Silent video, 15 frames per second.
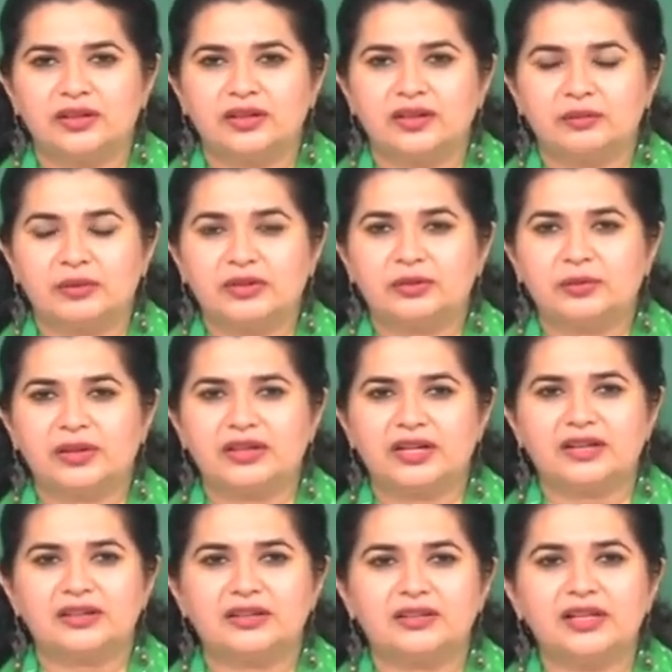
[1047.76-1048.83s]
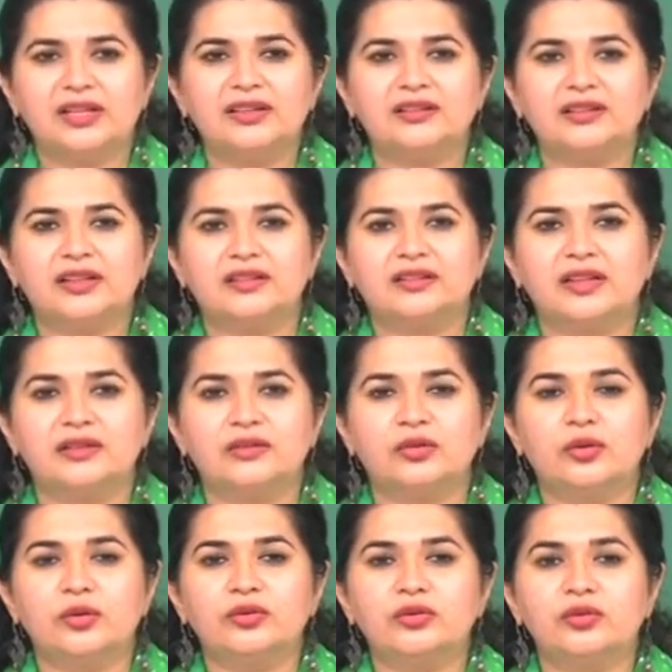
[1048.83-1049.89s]
Madhur Bhandarkar tells us, and
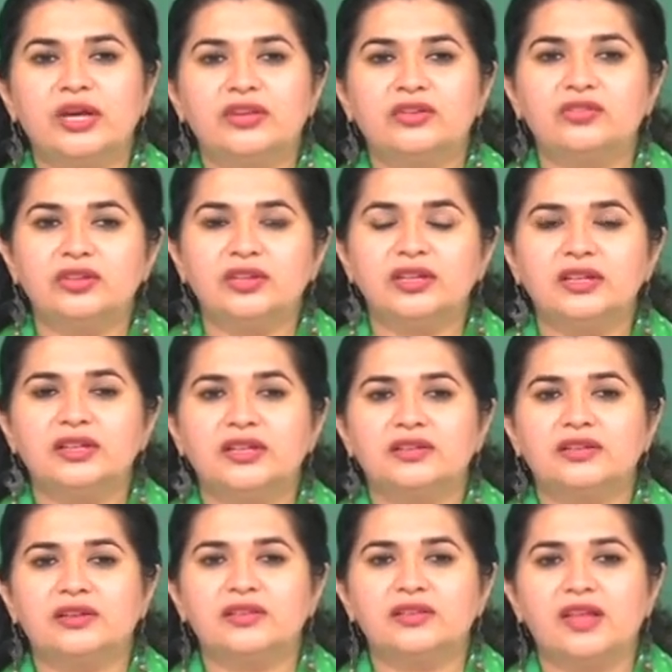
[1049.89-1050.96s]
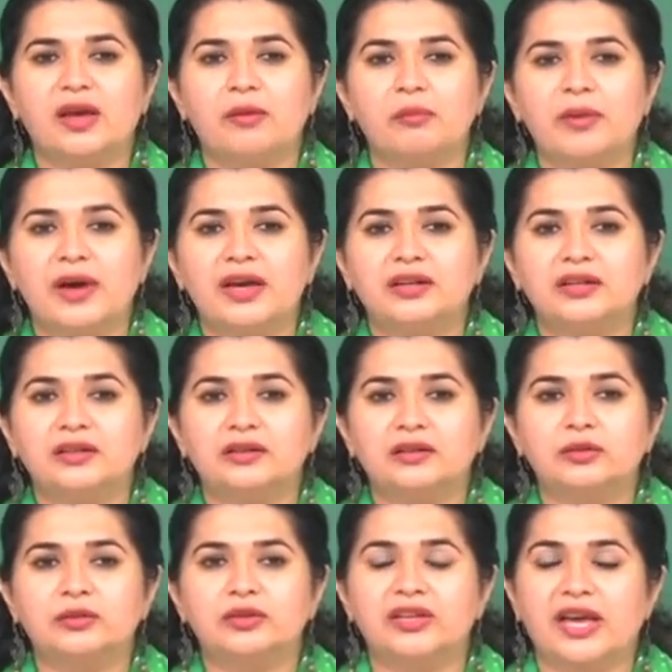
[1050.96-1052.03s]
those who engineer and run the empire
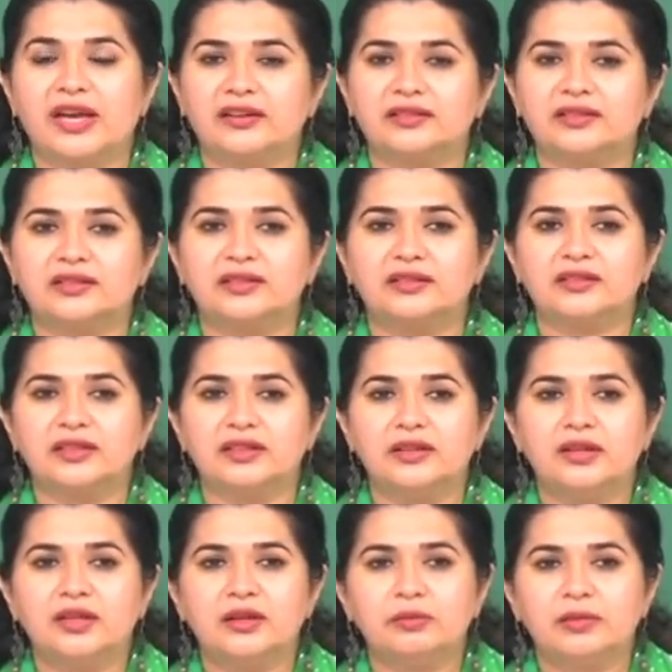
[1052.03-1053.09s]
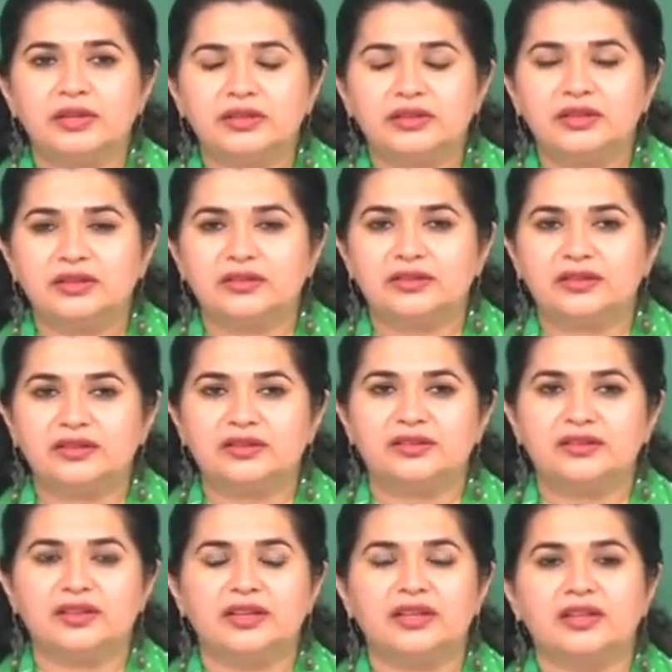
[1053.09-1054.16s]
include gangsters and
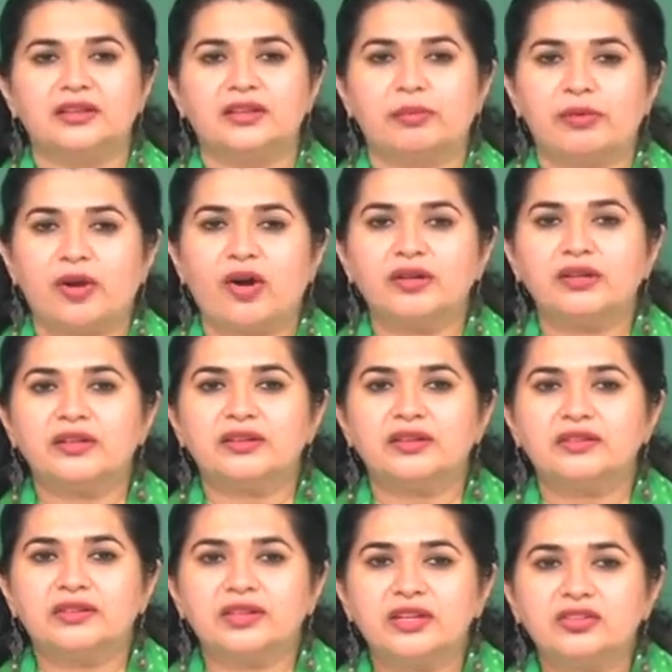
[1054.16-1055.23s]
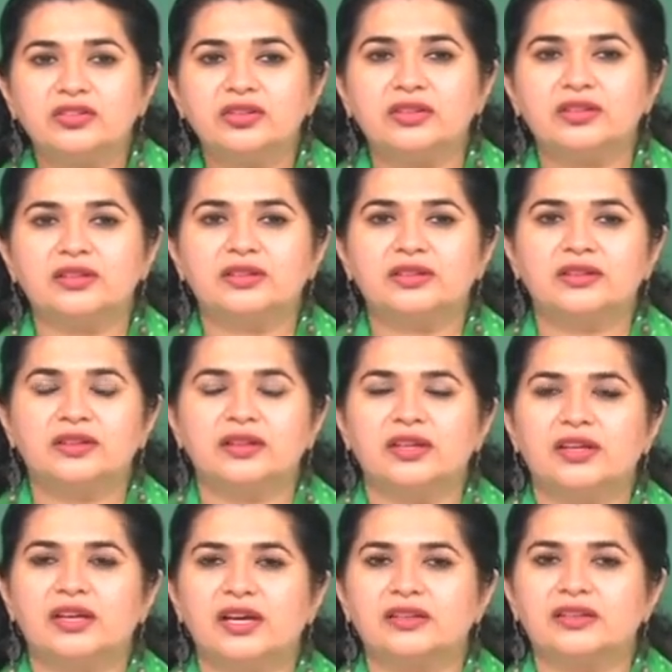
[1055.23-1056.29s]
politicians. The plot is stationed
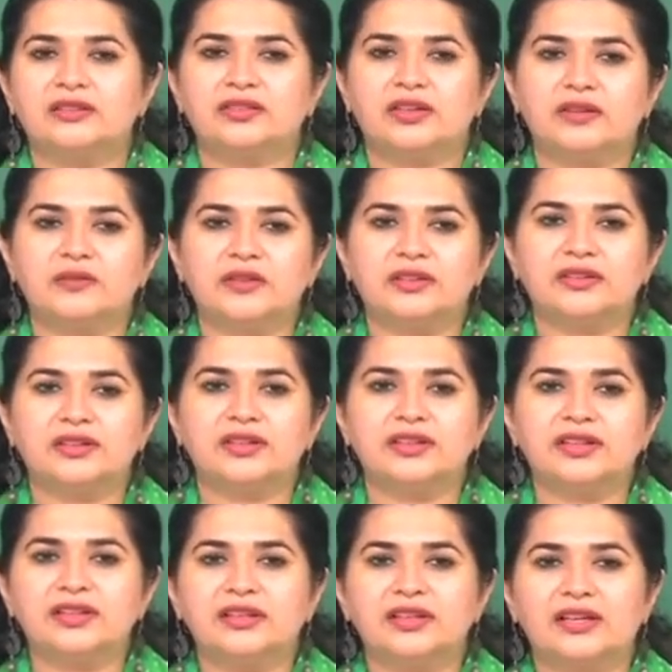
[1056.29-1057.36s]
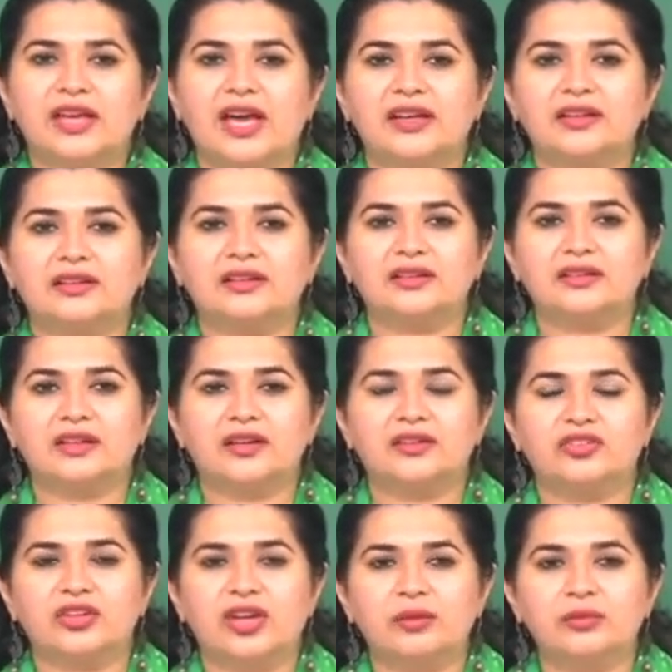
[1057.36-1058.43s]
at a traffic signal. The characters are
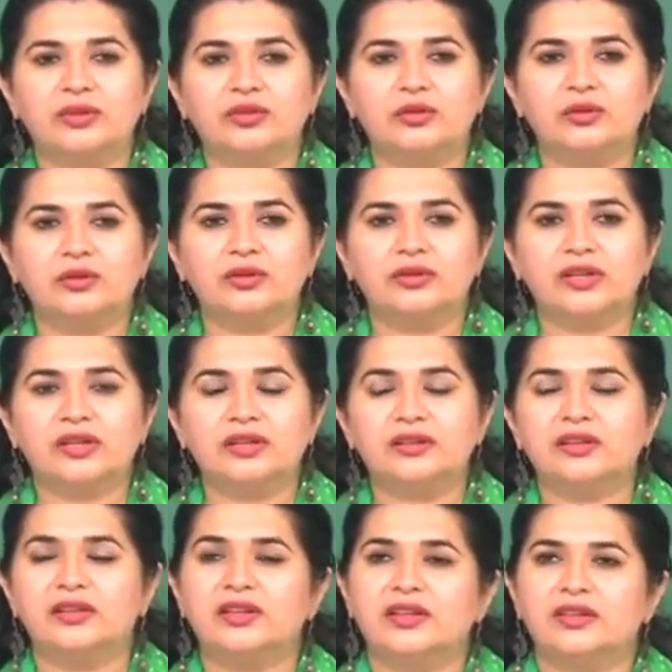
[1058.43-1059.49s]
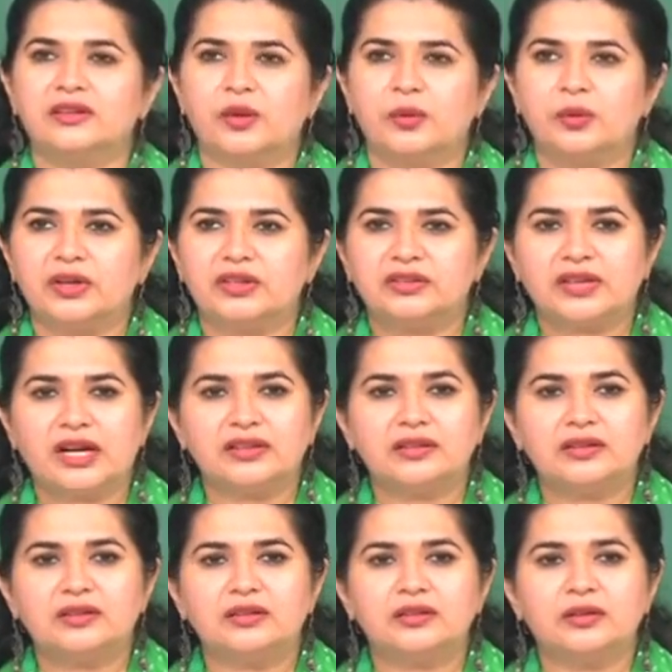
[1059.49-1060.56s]
shabby to look at, they wear
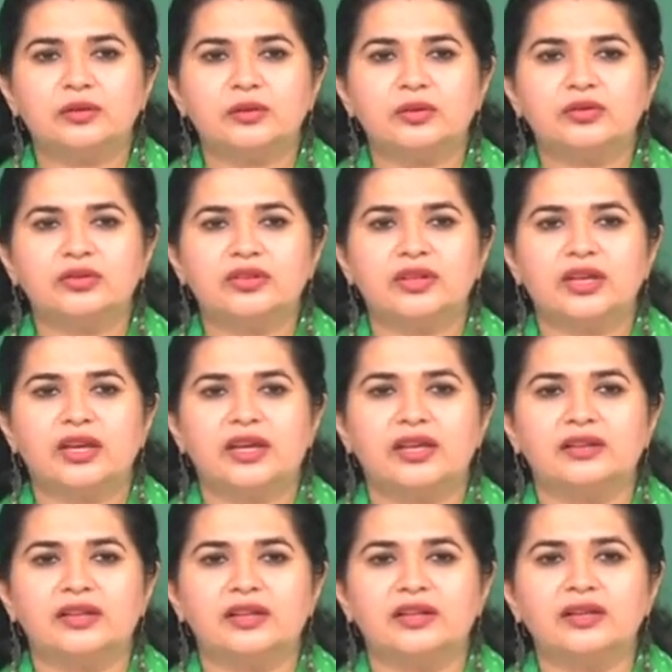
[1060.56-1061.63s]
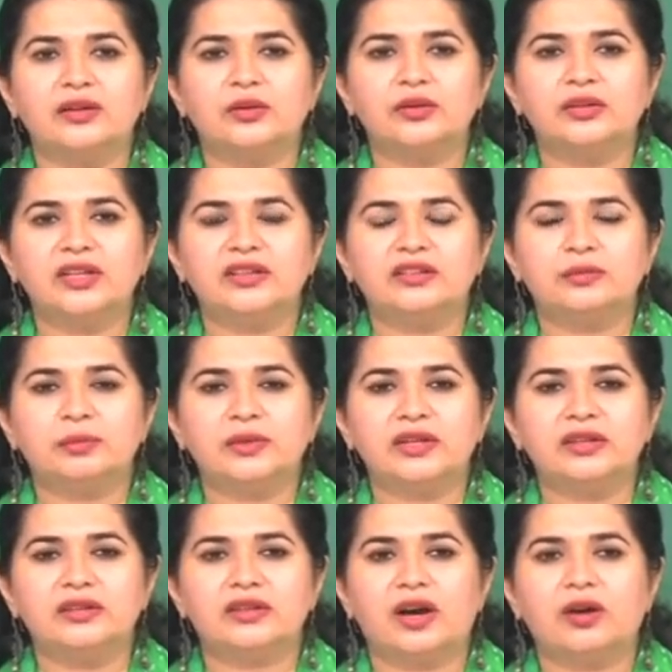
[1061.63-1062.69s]
tattered clothes, and the lingo they
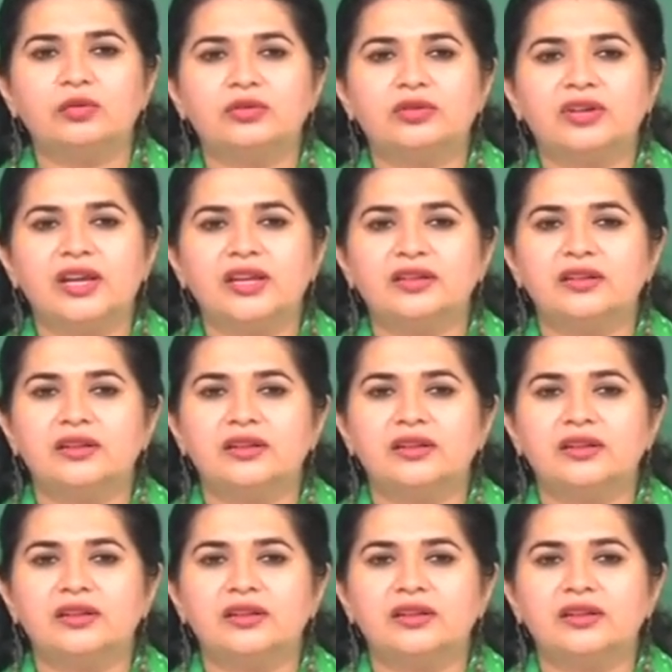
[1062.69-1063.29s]
speak is outright